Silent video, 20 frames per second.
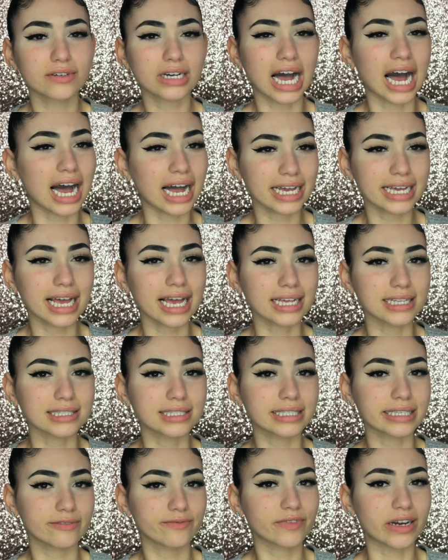
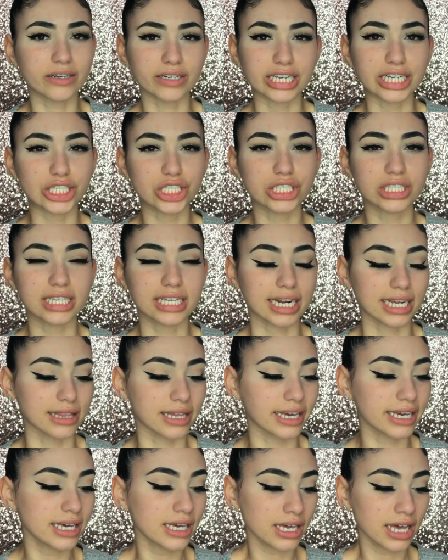high-end foundation that I
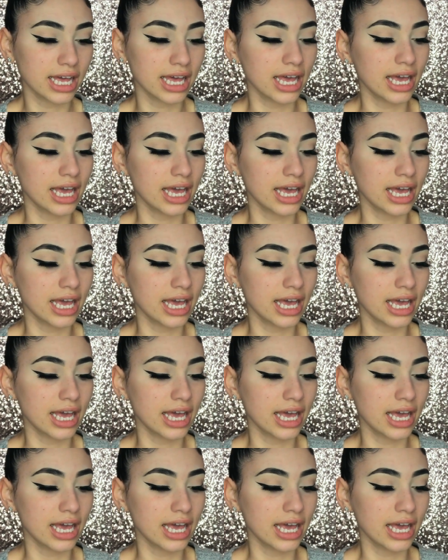like.